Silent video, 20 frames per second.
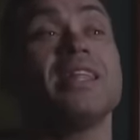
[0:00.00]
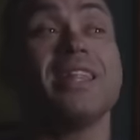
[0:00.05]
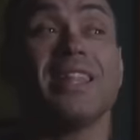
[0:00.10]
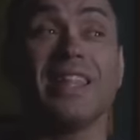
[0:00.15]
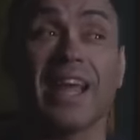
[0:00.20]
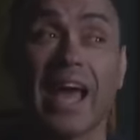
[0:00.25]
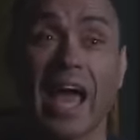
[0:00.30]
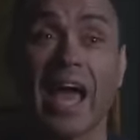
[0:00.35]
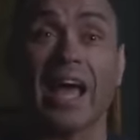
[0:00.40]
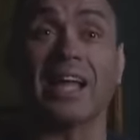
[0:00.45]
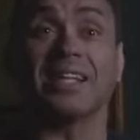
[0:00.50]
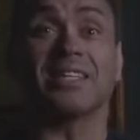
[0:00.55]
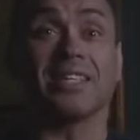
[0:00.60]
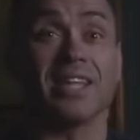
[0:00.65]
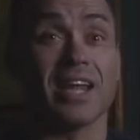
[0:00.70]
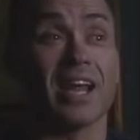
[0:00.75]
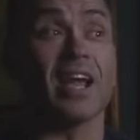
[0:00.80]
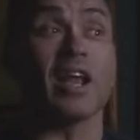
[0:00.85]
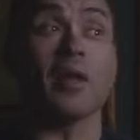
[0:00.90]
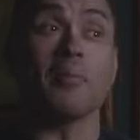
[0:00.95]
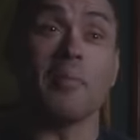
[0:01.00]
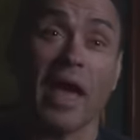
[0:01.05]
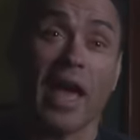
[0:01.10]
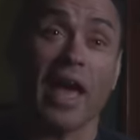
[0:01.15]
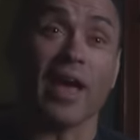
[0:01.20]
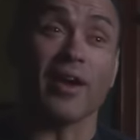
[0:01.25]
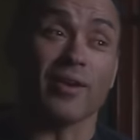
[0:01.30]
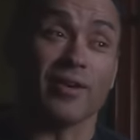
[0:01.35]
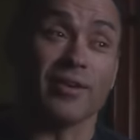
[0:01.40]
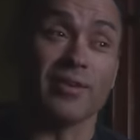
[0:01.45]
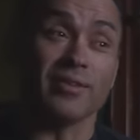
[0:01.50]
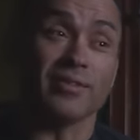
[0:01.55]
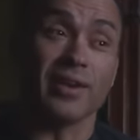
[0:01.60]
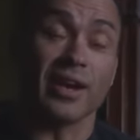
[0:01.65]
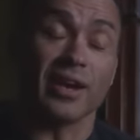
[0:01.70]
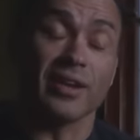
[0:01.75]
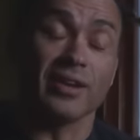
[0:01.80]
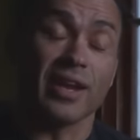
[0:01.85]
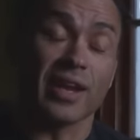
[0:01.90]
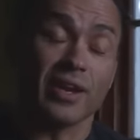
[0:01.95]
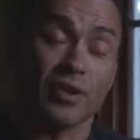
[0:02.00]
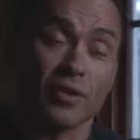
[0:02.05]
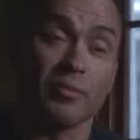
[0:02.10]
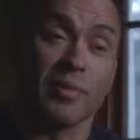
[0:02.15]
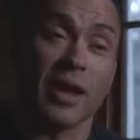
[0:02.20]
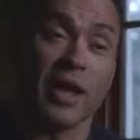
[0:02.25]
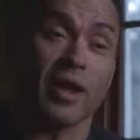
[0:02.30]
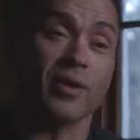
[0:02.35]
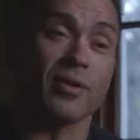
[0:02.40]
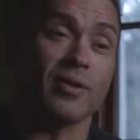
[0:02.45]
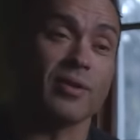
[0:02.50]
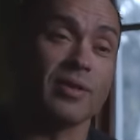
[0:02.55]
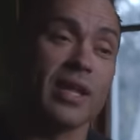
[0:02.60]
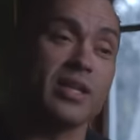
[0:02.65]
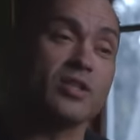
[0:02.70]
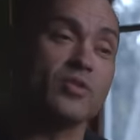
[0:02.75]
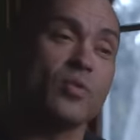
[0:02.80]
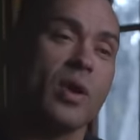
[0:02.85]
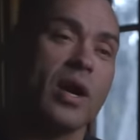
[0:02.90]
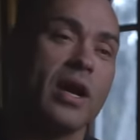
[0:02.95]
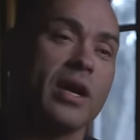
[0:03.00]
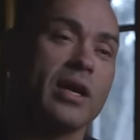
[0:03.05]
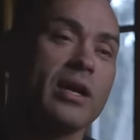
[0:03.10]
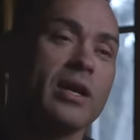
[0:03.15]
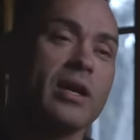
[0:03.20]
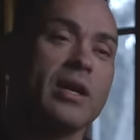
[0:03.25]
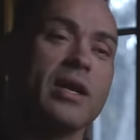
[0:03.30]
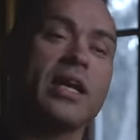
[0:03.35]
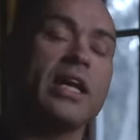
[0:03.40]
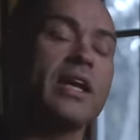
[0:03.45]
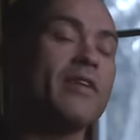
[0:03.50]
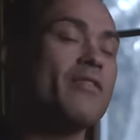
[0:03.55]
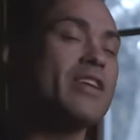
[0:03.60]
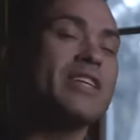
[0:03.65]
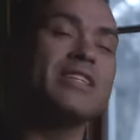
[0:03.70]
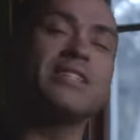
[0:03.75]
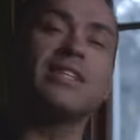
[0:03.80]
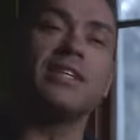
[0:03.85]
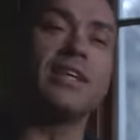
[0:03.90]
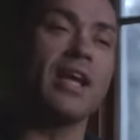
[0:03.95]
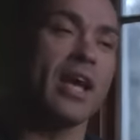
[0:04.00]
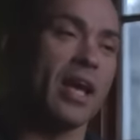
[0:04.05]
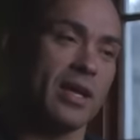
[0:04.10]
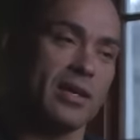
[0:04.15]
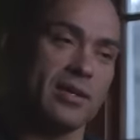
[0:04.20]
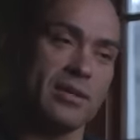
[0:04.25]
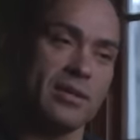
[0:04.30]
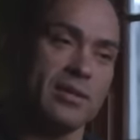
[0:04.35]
that they're gonna matter, and they do matter, and that's why even today,